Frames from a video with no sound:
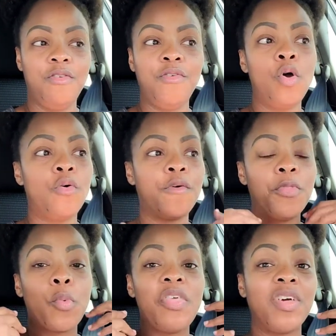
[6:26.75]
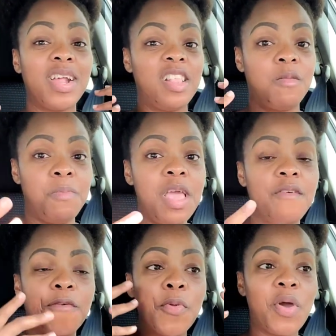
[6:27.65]
you know, from the way that I speak,
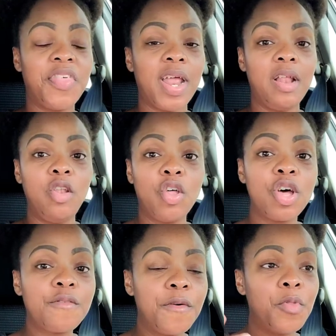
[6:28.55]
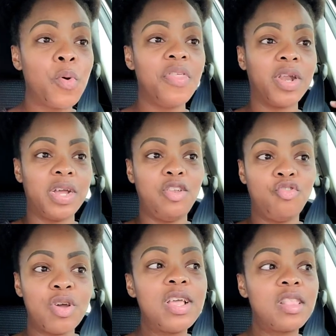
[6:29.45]
from the way that I look, from the way that I
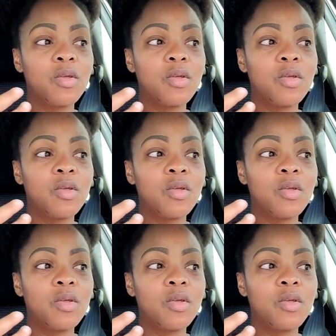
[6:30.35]
dress,